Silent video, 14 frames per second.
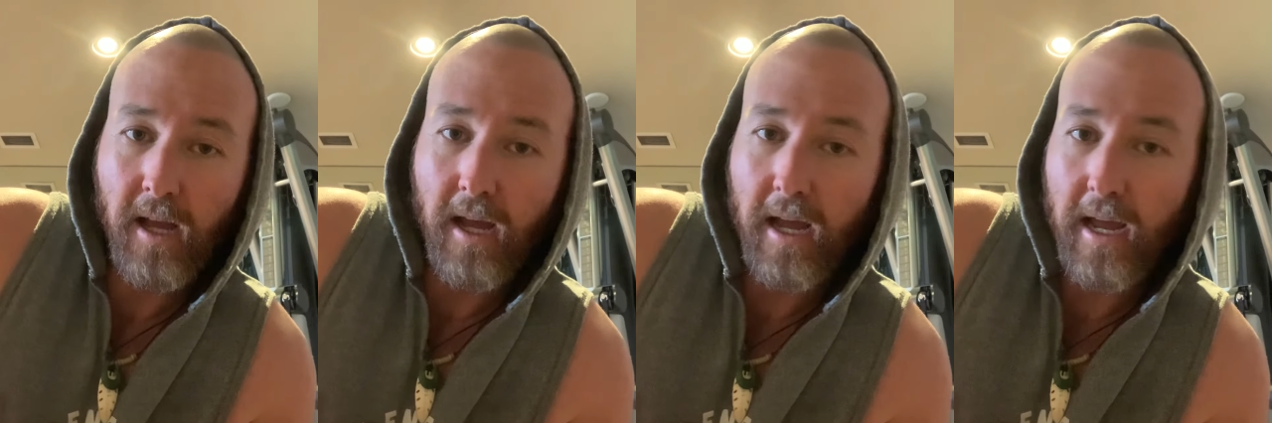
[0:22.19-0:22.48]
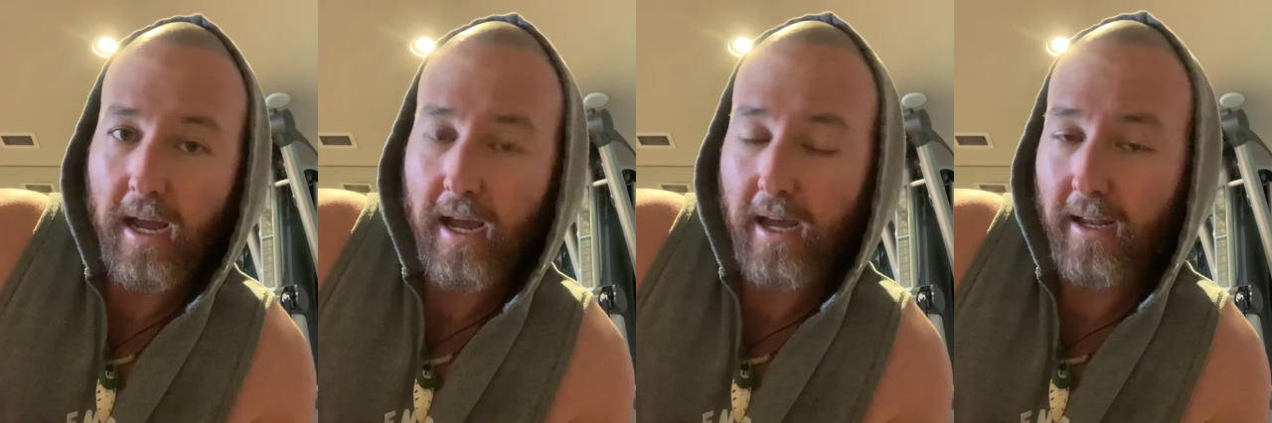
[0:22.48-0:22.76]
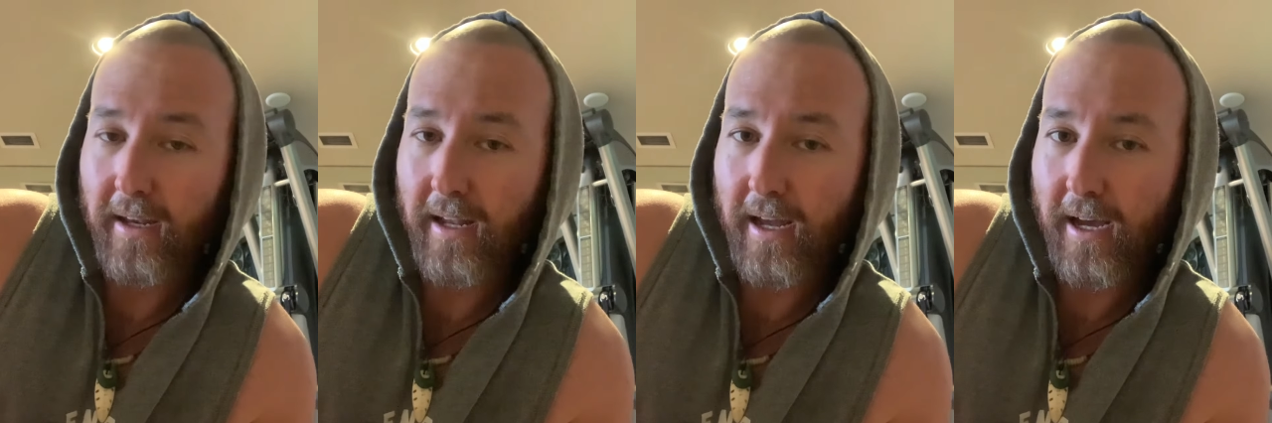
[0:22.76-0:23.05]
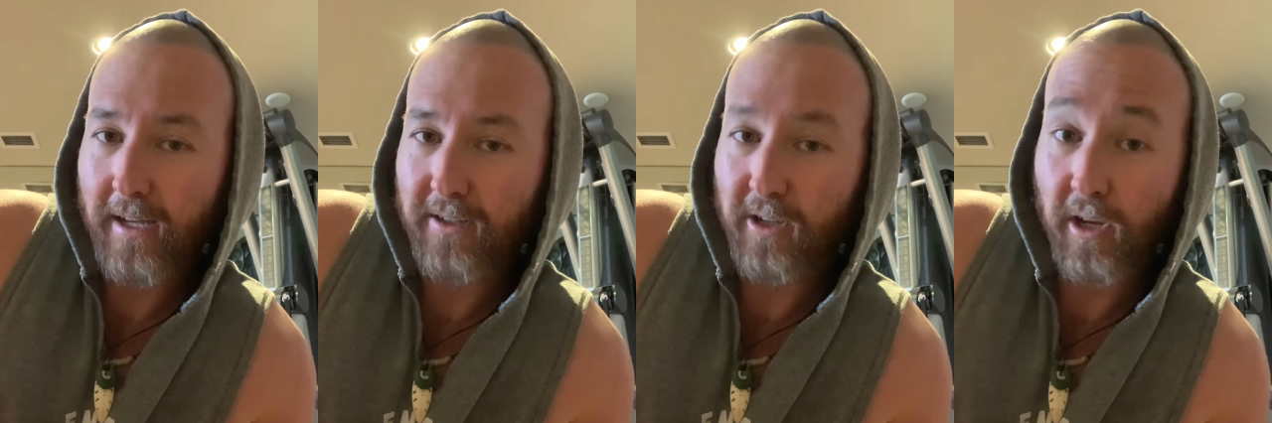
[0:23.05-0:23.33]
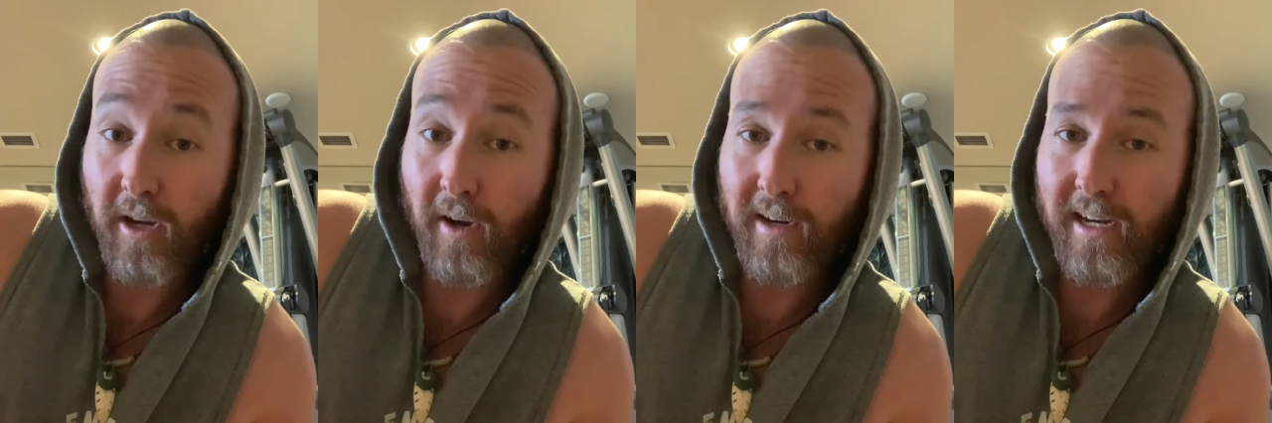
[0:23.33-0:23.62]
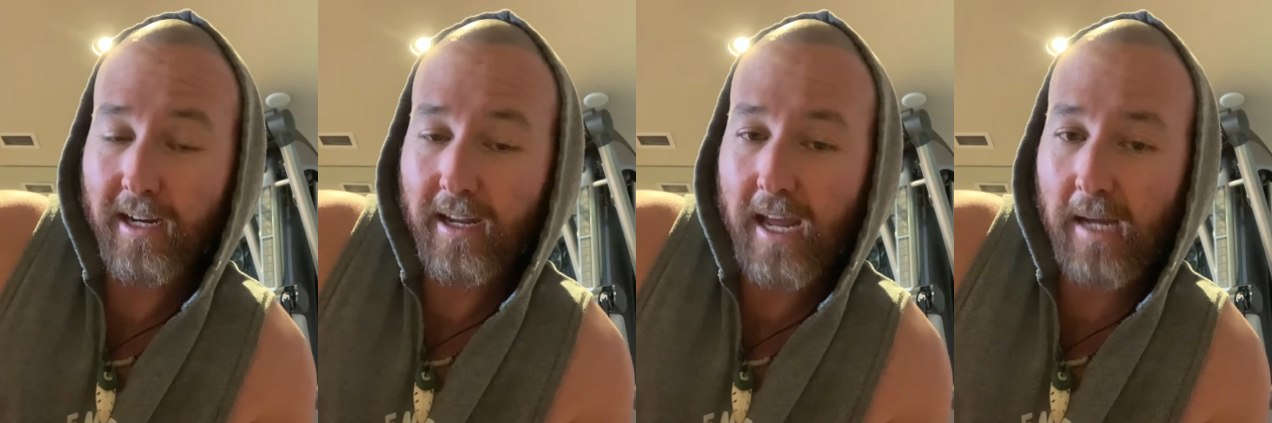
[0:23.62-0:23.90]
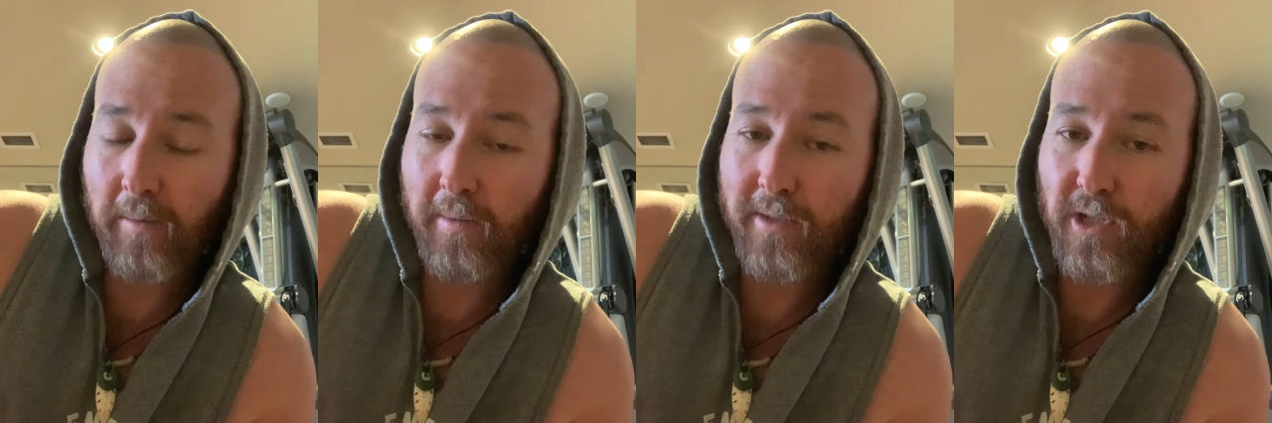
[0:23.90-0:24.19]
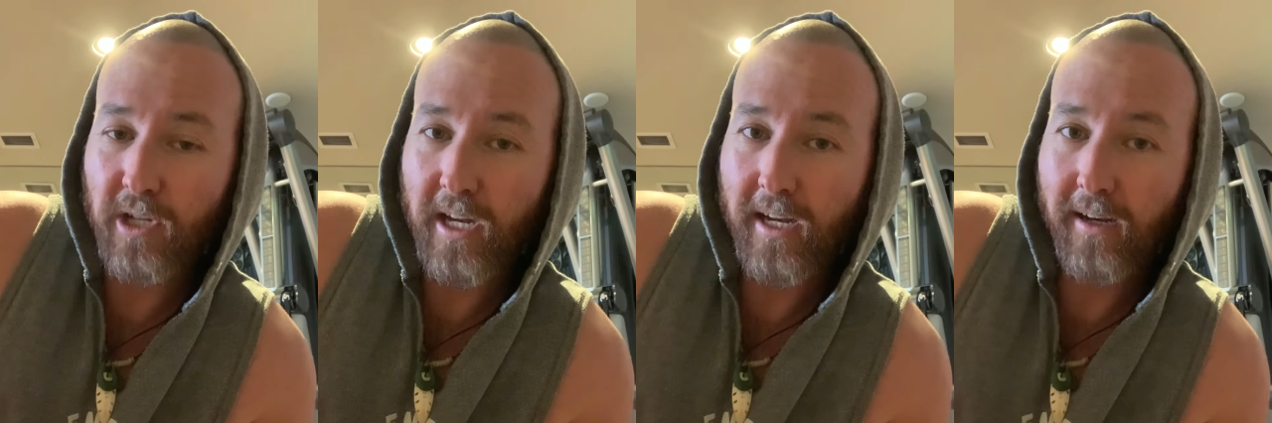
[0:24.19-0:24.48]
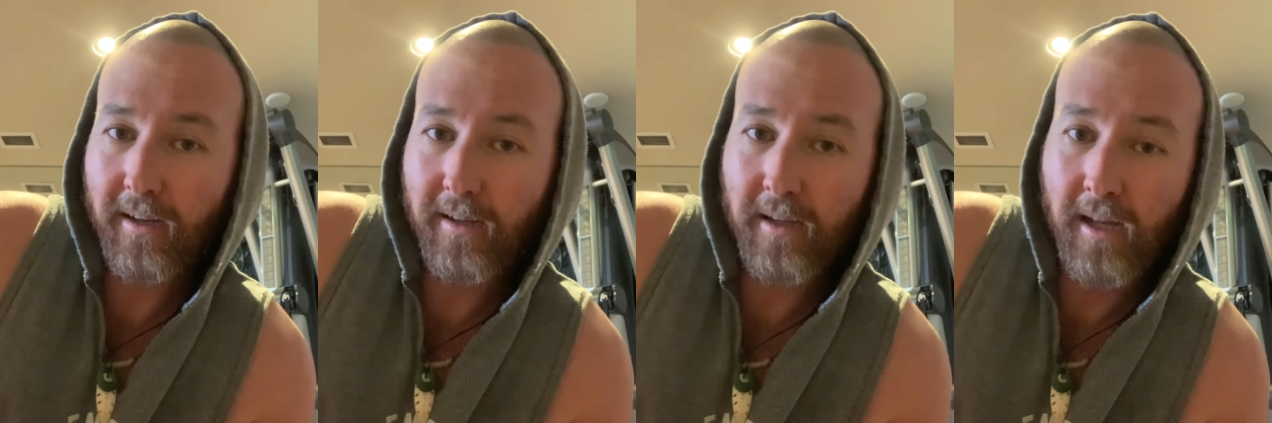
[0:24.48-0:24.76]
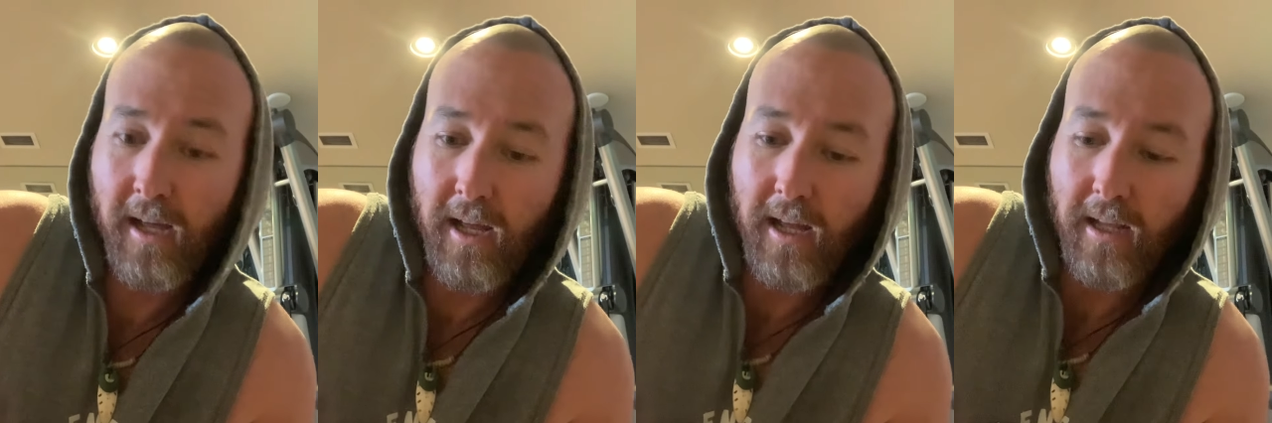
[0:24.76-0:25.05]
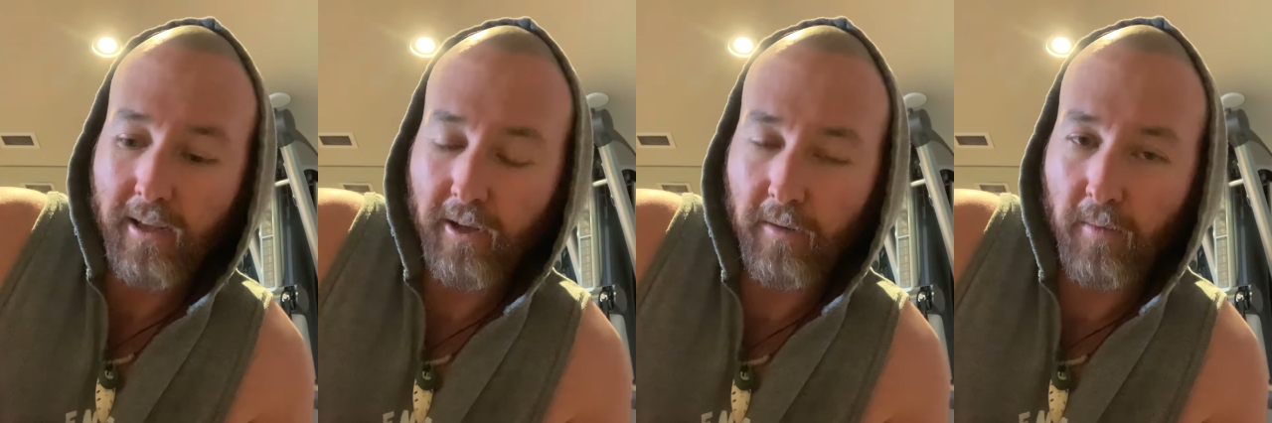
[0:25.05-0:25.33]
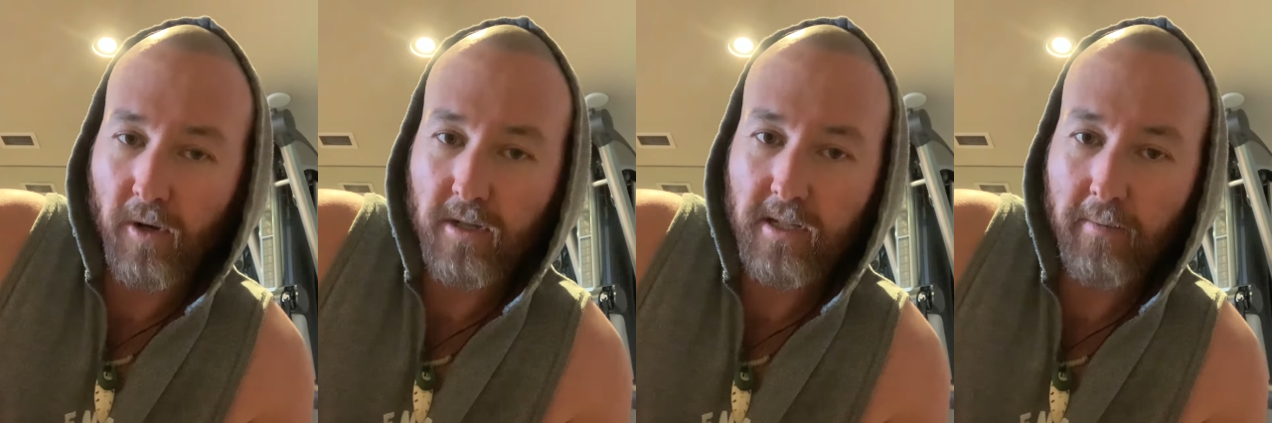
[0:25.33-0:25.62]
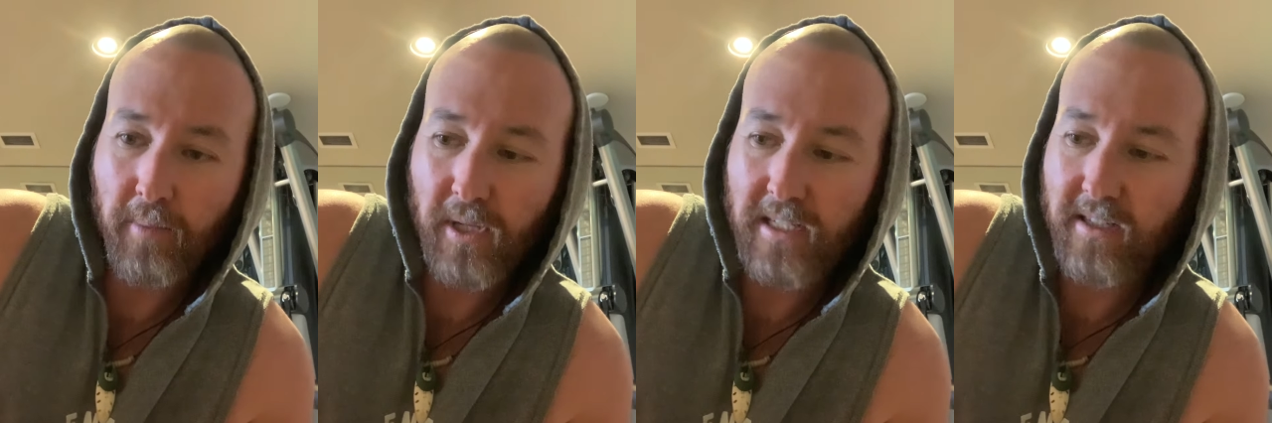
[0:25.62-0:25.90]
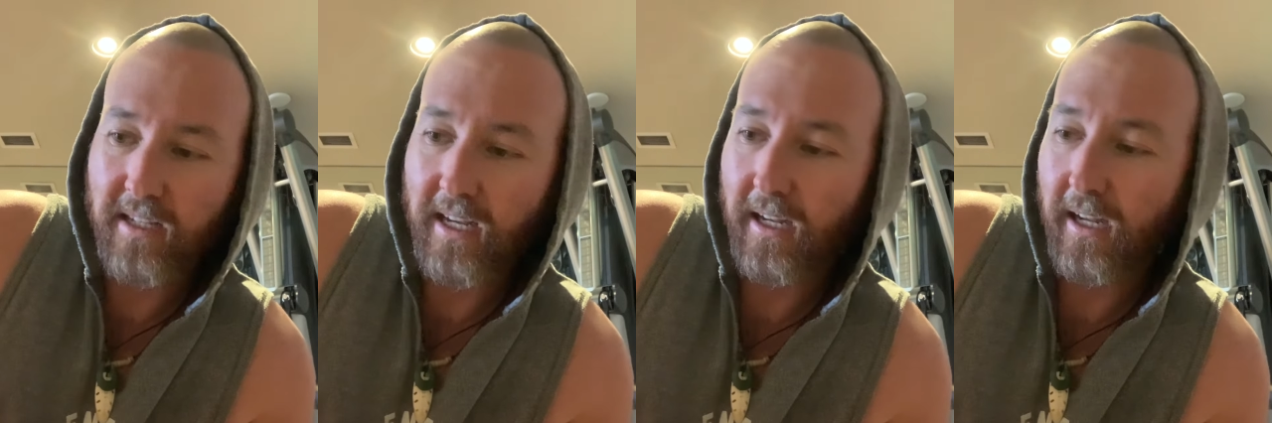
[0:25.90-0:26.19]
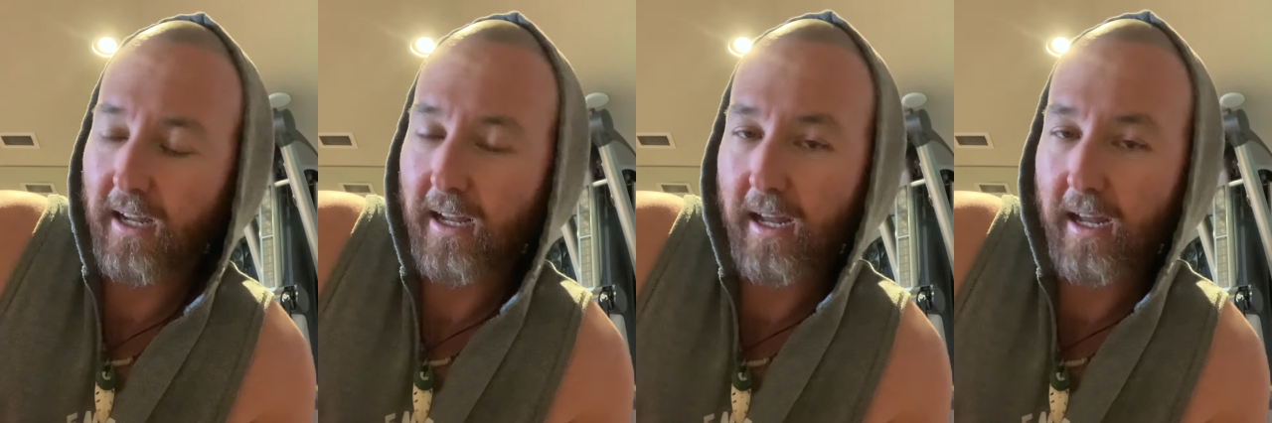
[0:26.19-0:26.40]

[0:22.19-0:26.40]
And so you don't need a cable machine, a little more simplistic.